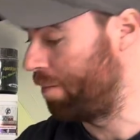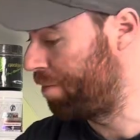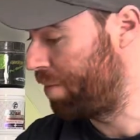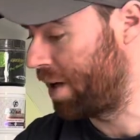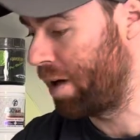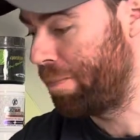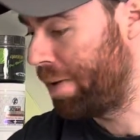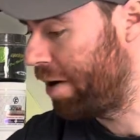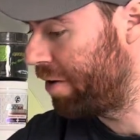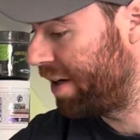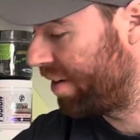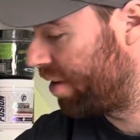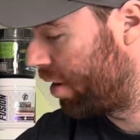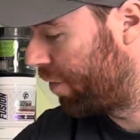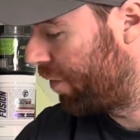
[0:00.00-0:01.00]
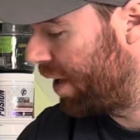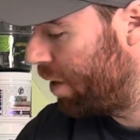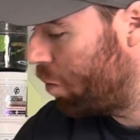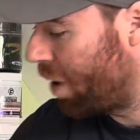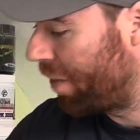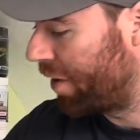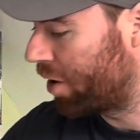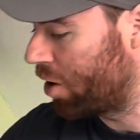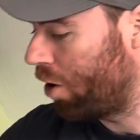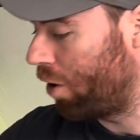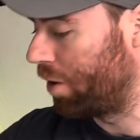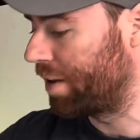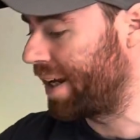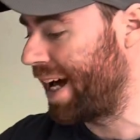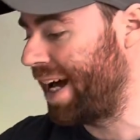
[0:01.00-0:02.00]
comparing it to the V1, the
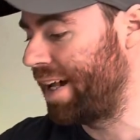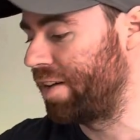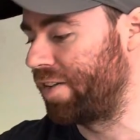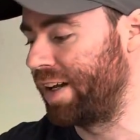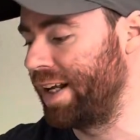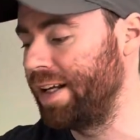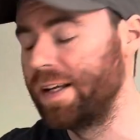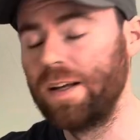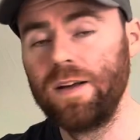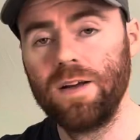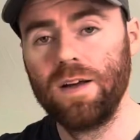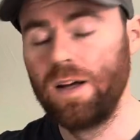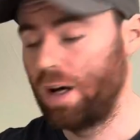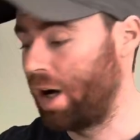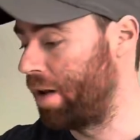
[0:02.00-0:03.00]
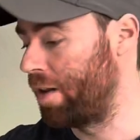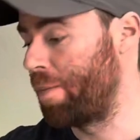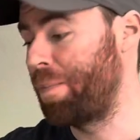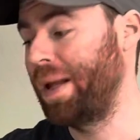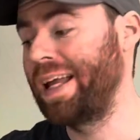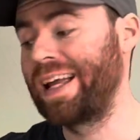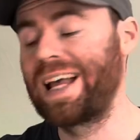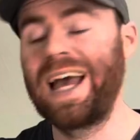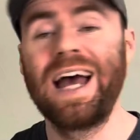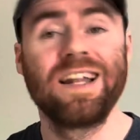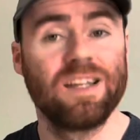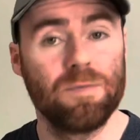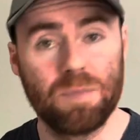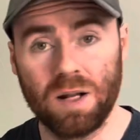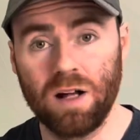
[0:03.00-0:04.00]
cotton candy, the pink
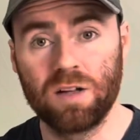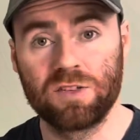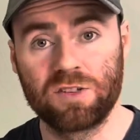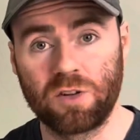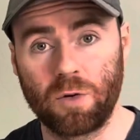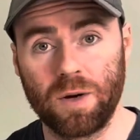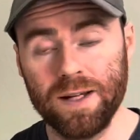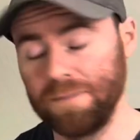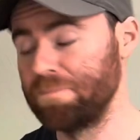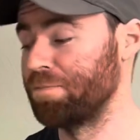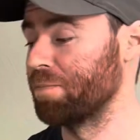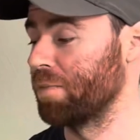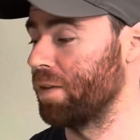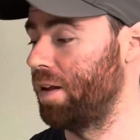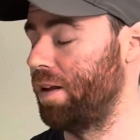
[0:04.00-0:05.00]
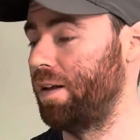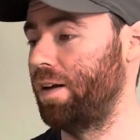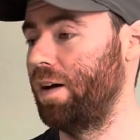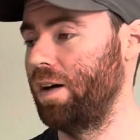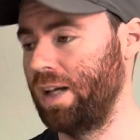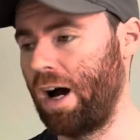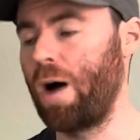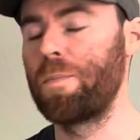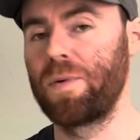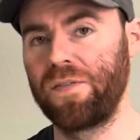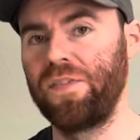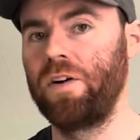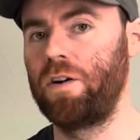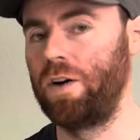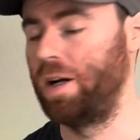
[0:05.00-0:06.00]
candy blast, sorry, I
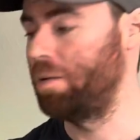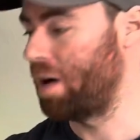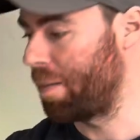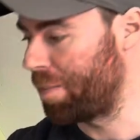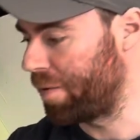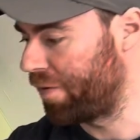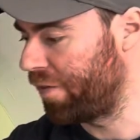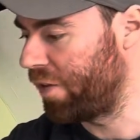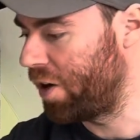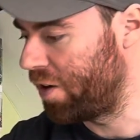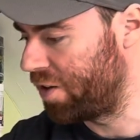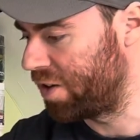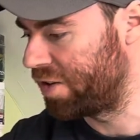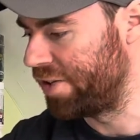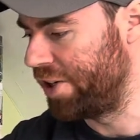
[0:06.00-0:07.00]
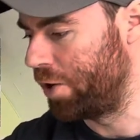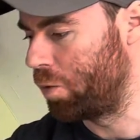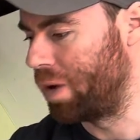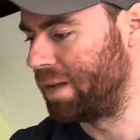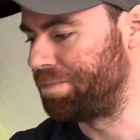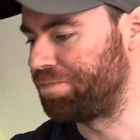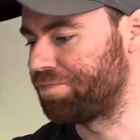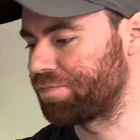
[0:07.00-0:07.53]
prefer it. I prefer this new one.